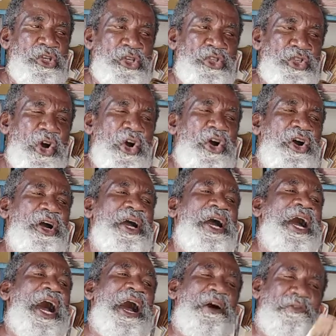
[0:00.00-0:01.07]
So
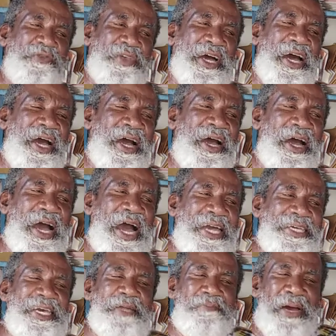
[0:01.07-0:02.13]
after I
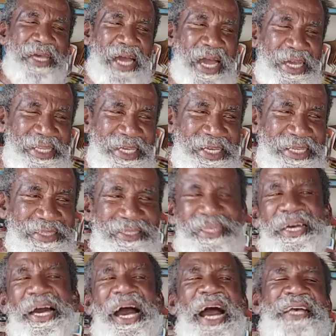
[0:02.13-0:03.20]
get my ideas,
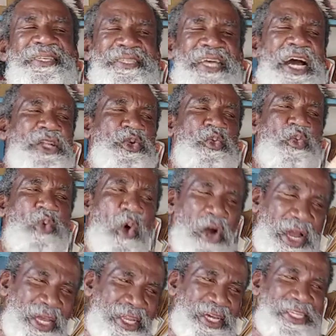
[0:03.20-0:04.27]
I start
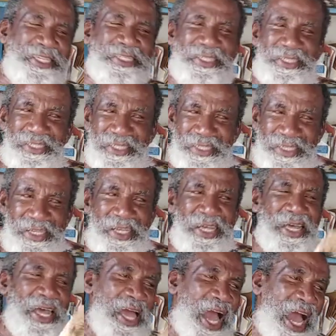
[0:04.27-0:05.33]
working on it.
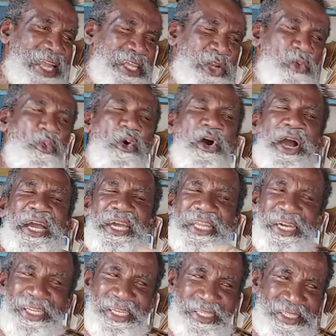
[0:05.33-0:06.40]
And in working
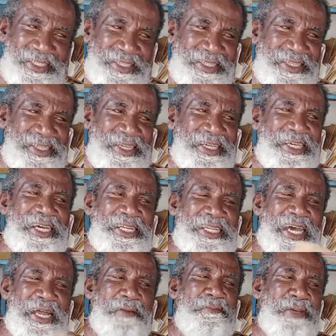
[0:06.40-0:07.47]
on it, it
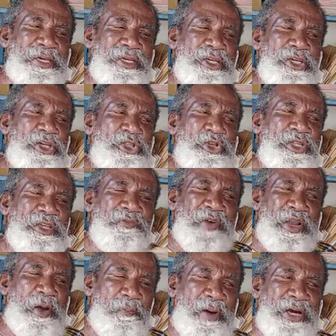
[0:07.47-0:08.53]
helped me to
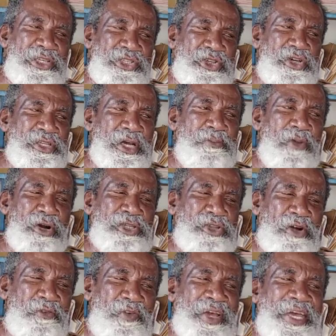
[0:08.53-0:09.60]
develop a certain amount
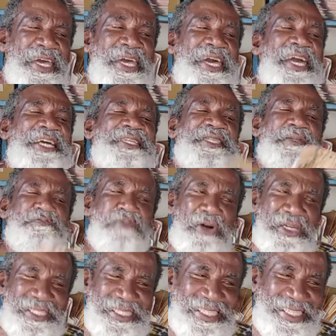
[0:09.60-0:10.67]
of
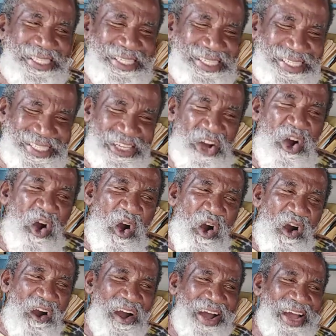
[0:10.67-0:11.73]
expertise
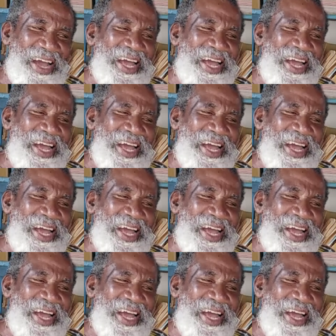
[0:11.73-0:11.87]
or